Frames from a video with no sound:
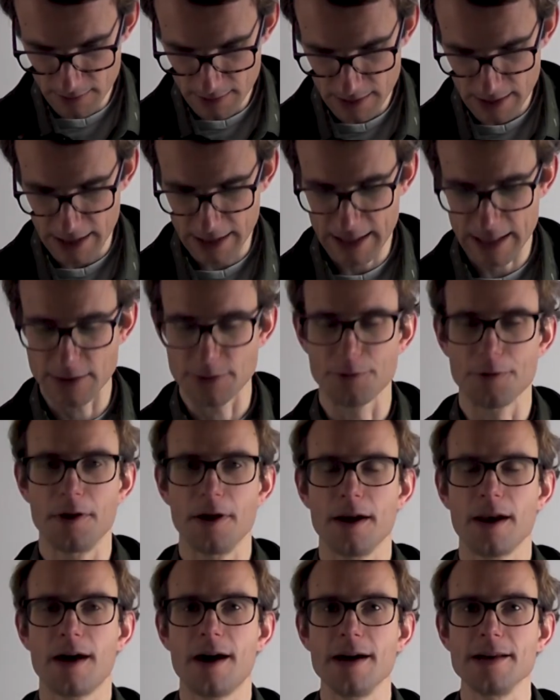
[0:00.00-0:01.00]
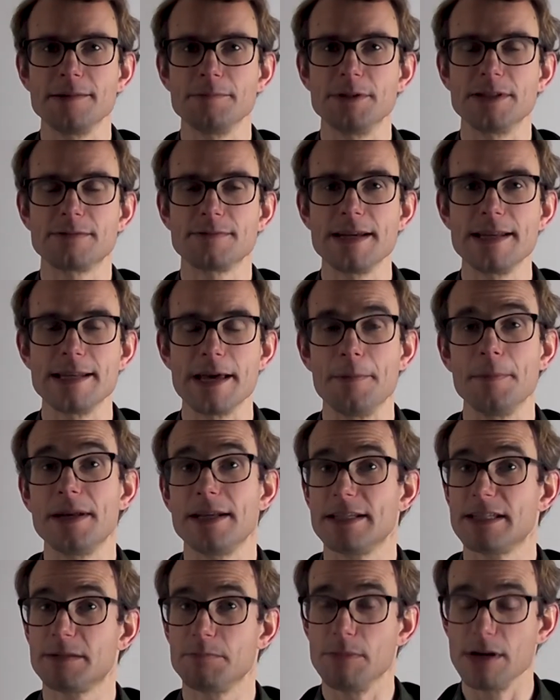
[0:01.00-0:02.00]
I can draw a line between them and
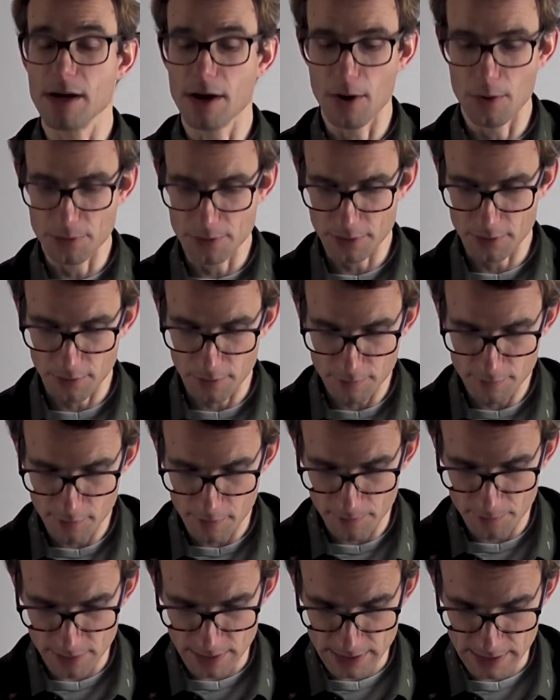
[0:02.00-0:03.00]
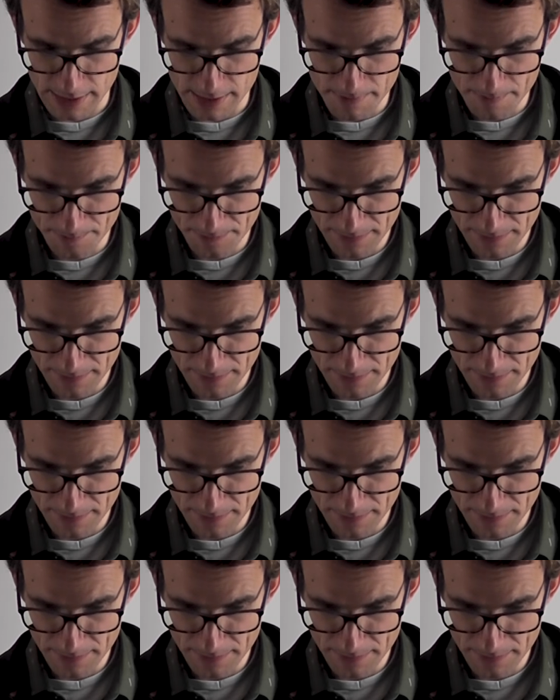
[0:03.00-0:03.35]
it's below the curve, obviously.